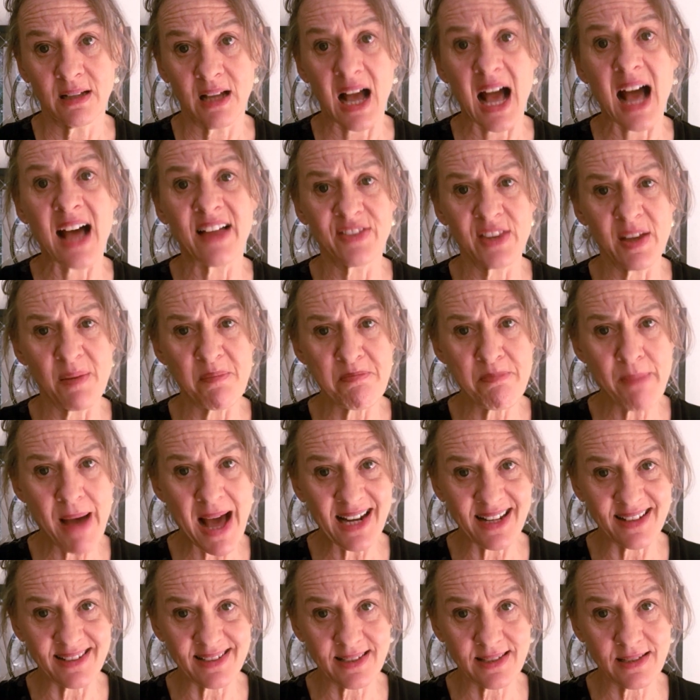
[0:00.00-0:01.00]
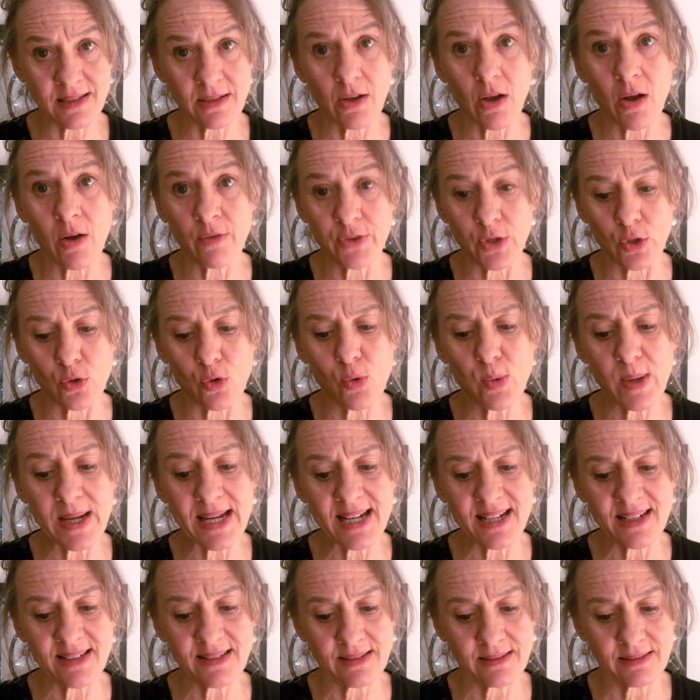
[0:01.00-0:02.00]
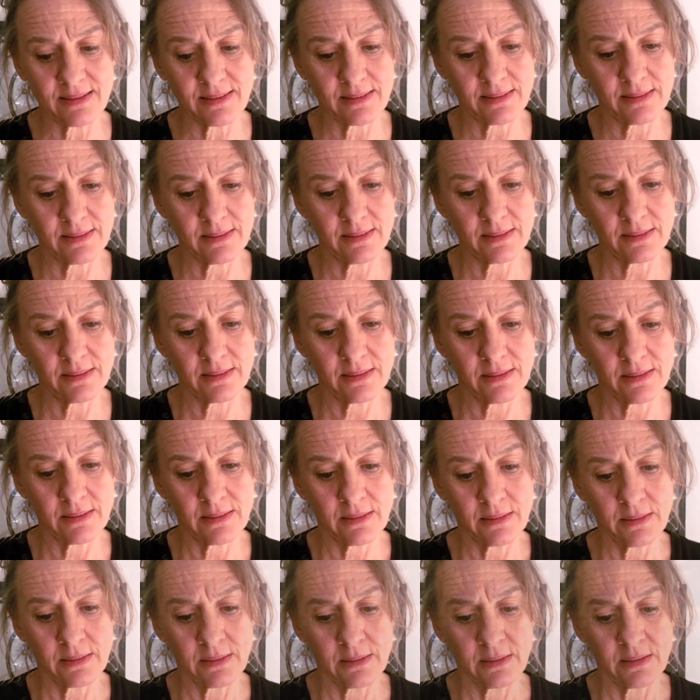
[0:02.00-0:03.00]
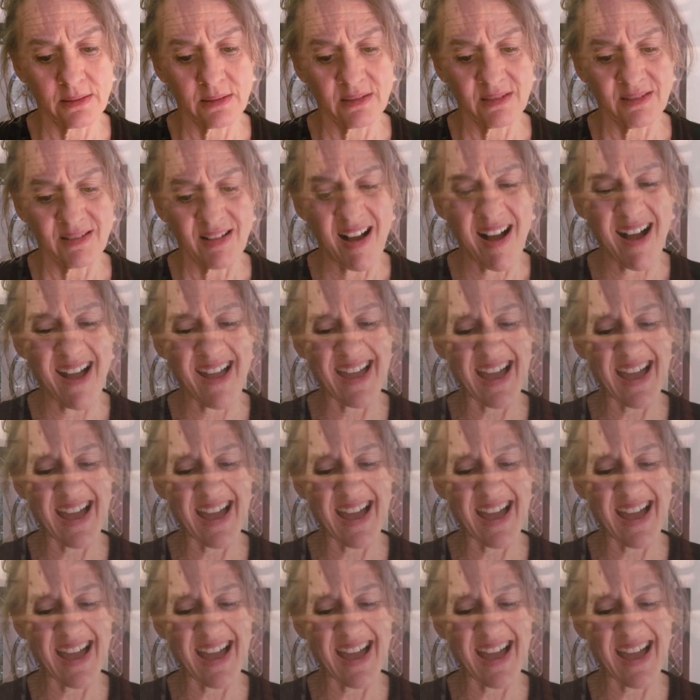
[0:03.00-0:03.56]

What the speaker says: and the malice of the queen. "I